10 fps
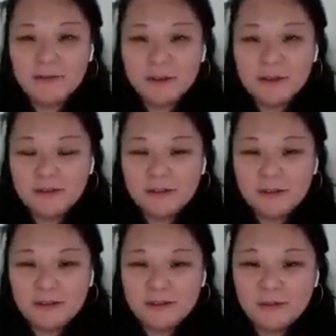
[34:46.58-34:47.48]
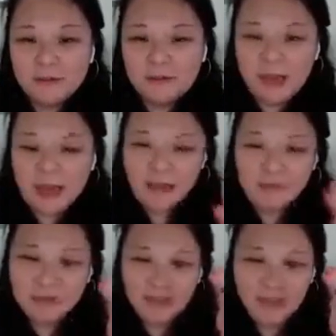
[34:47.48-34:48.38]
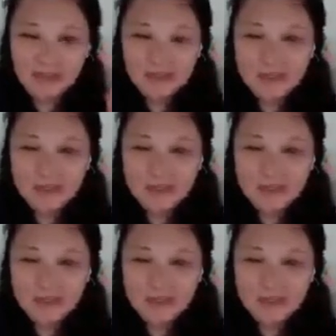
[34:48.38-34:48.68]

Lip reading: So this is another way for you